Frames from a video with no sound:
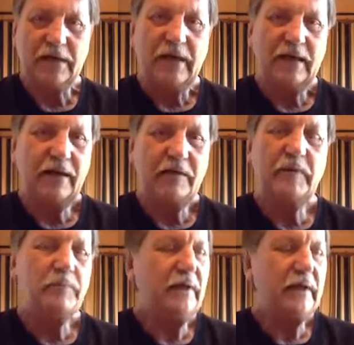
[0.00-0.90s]
And I could
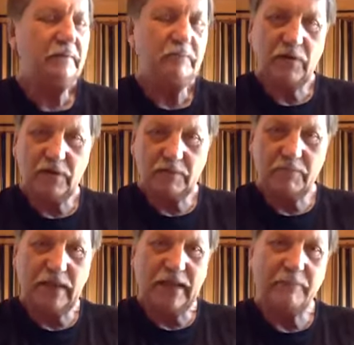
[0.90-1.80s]
be playing
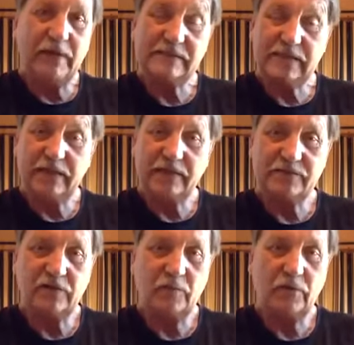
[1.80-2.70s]
at my second
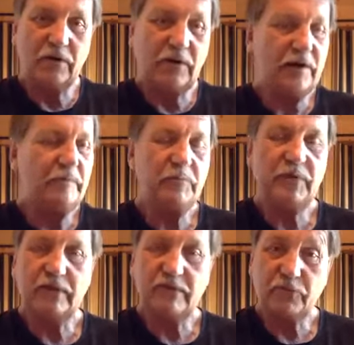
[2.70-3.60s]
guitar part, I could be
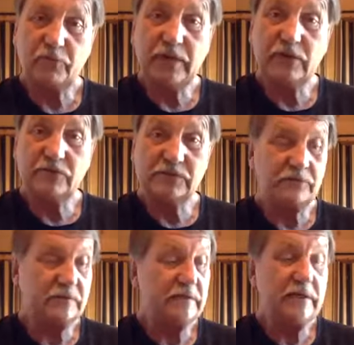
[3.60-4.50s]
playing three notes that
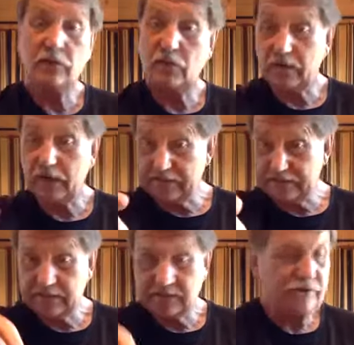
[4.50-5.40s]
are a C chord. I could
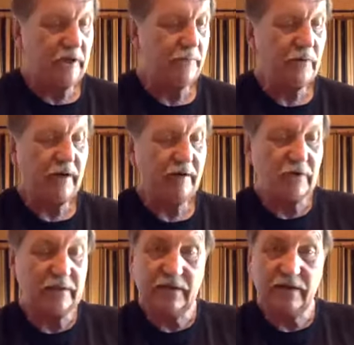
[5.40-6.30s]
take the shape you have
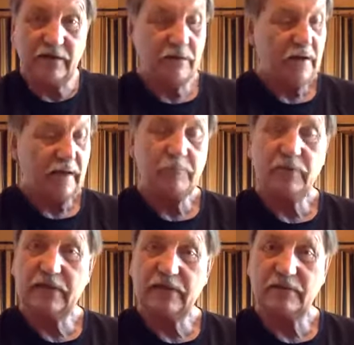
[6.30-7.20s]
right there and
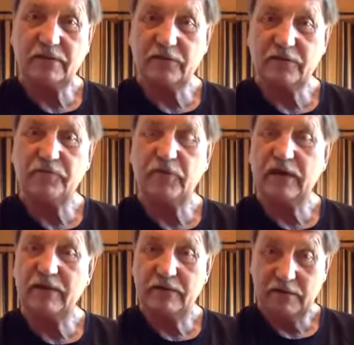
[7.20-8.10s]
play it at the third
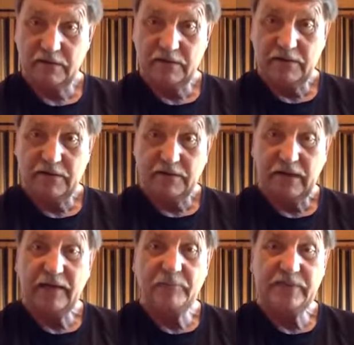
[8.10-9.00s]
fret,
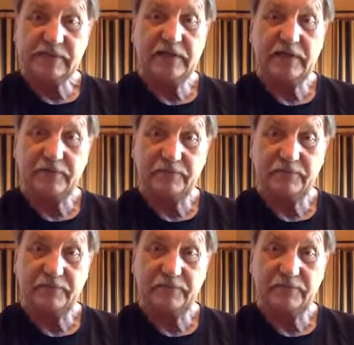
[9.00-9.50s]
and it'd be C.